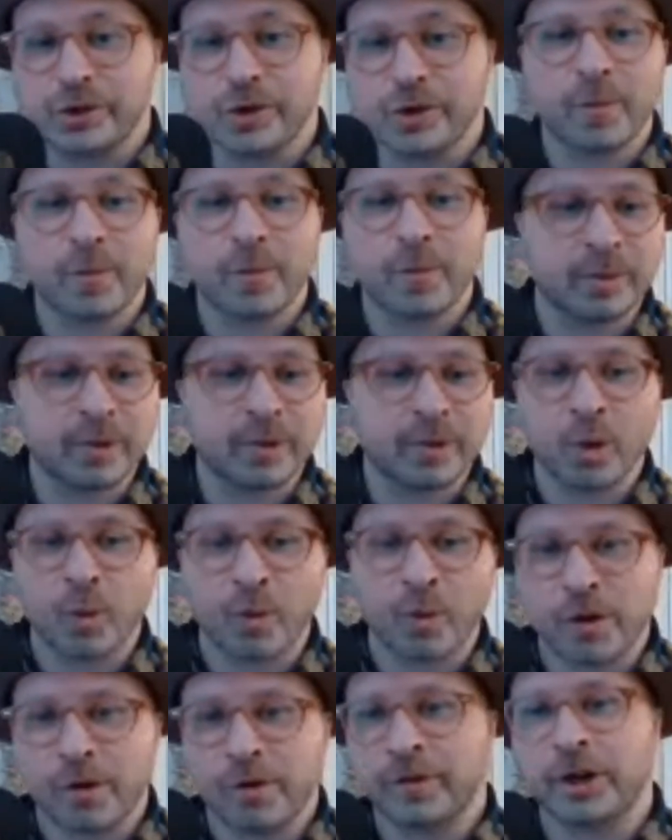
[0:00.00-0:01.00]
So many
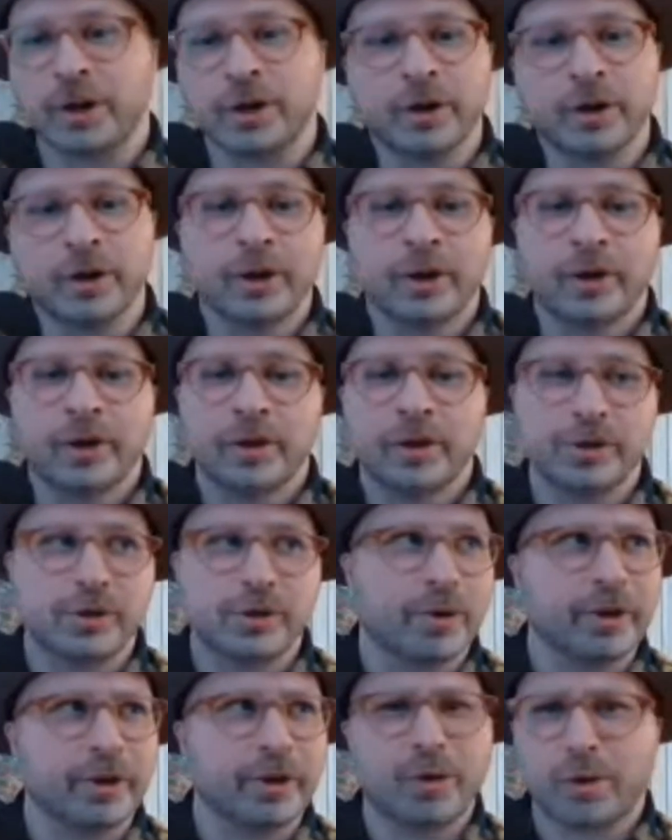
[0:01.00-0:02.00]
people went over
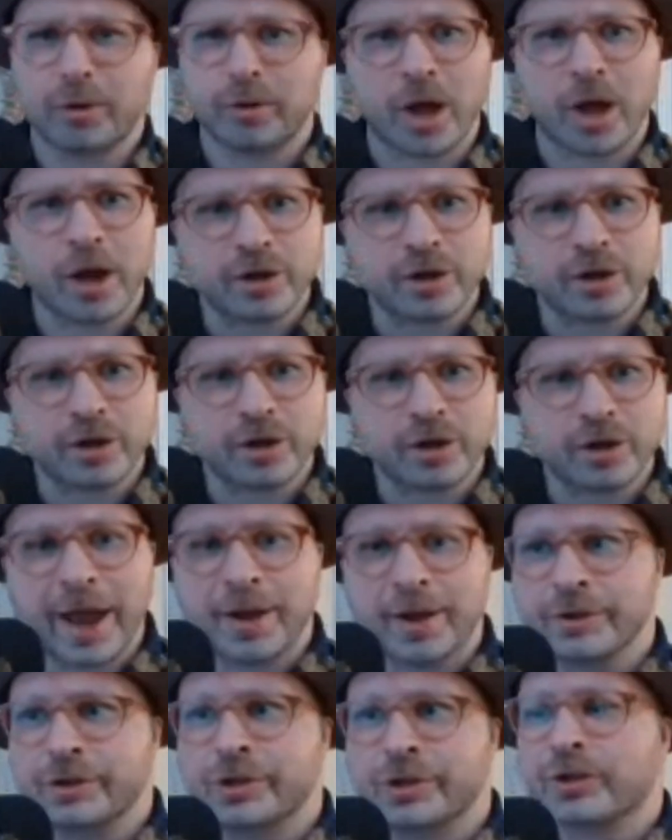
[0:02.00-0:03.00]
to, I think CoreLogic
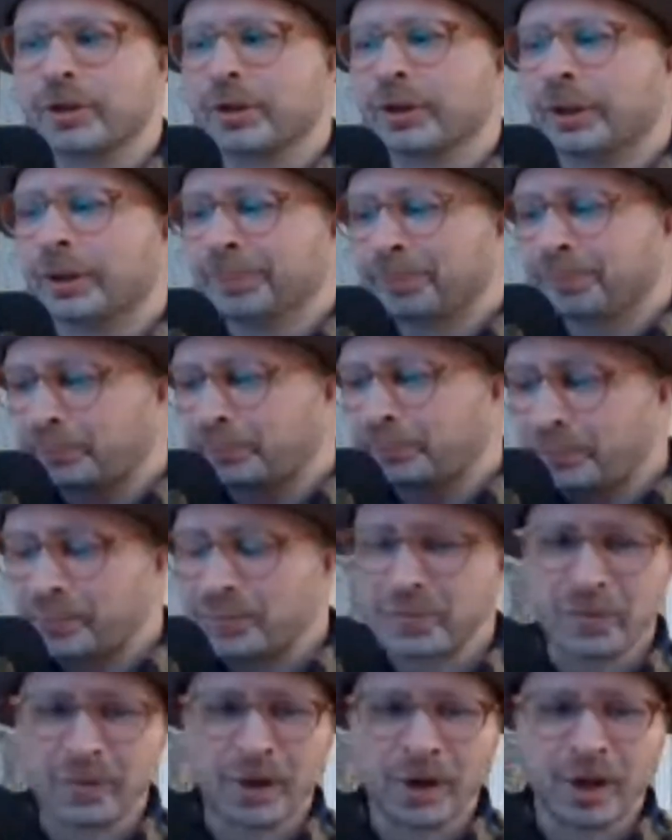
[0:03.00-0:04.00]
has
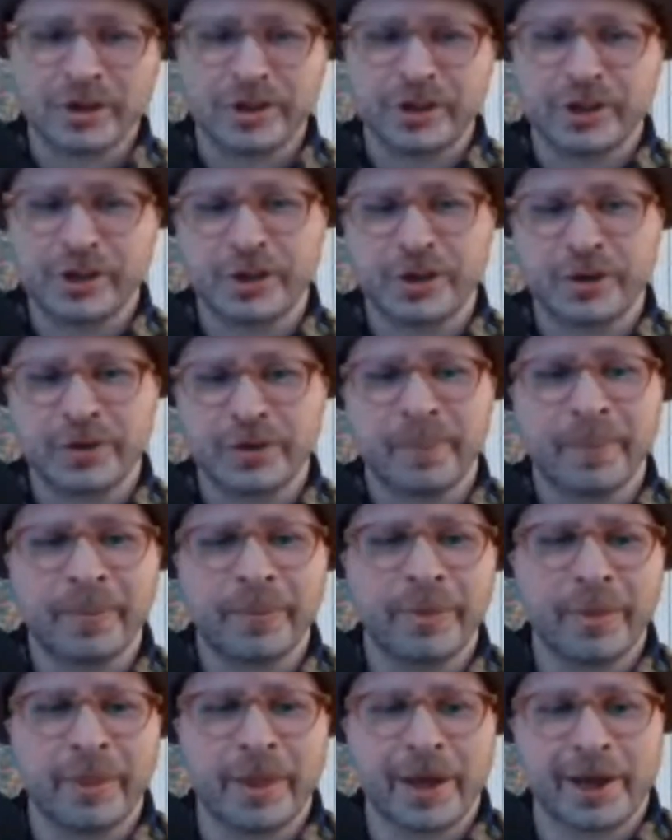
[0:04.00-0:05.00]
a
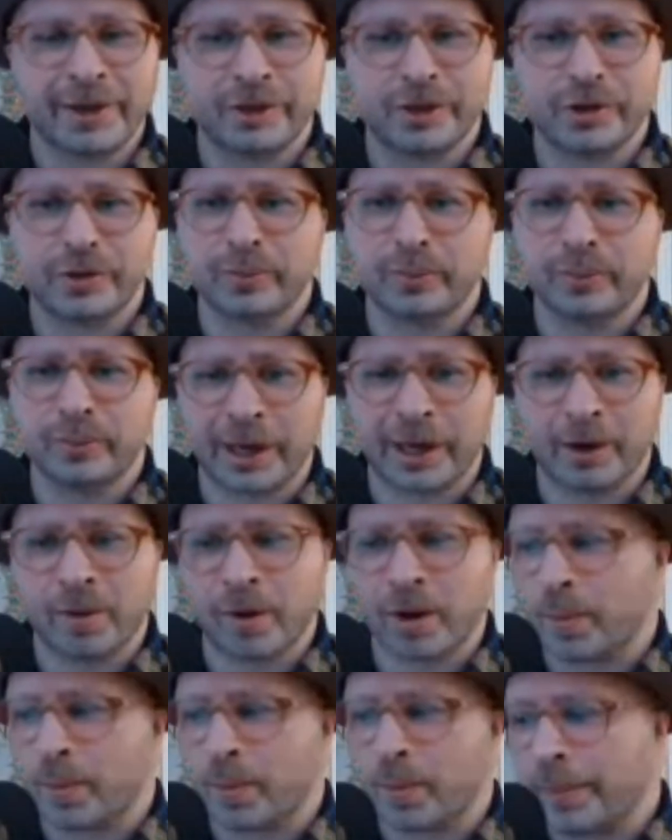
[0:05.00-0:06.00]
system that's
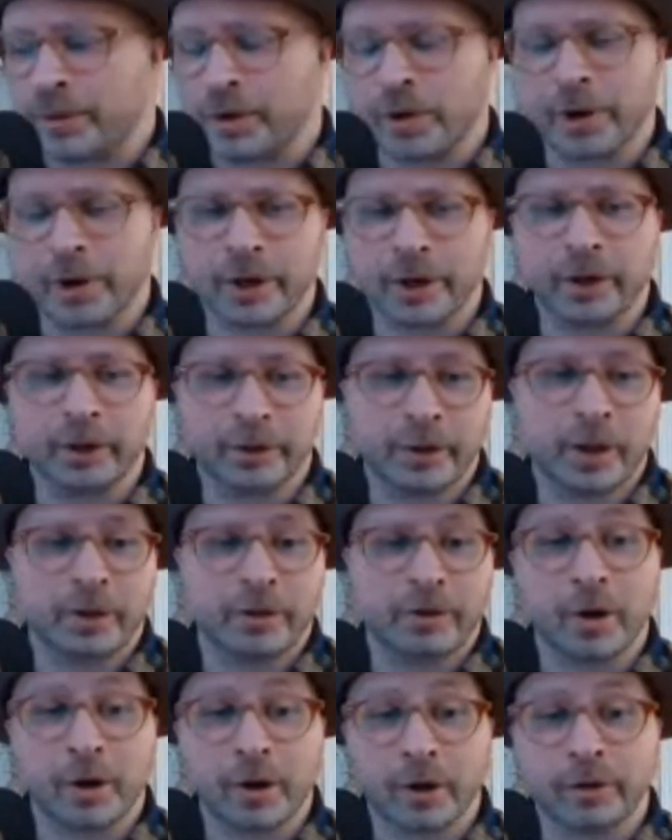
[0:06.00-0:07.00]
gained a lot of popularity, and
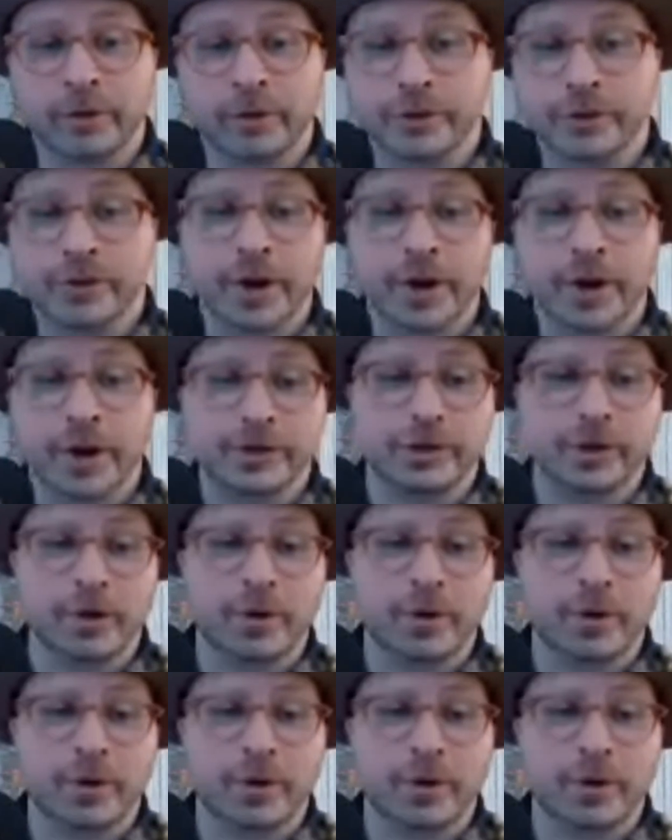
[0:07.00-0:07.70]
there are others, right?